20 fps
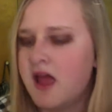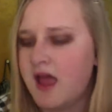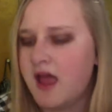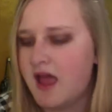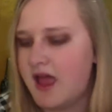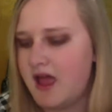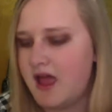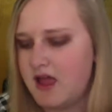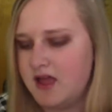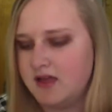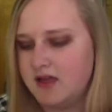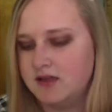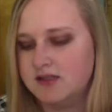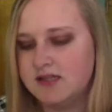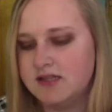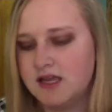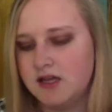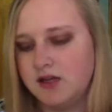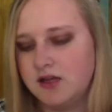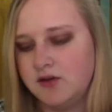And
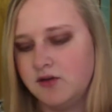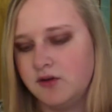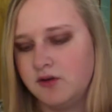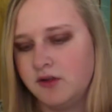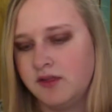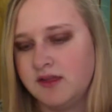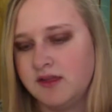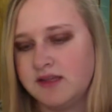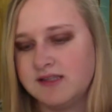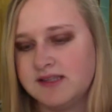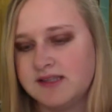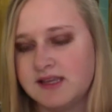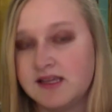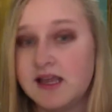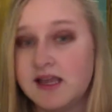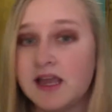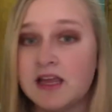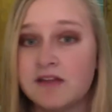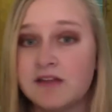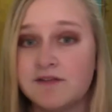Danny North is a
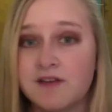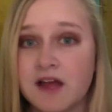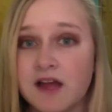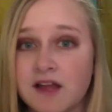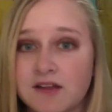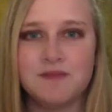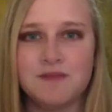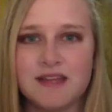gate father.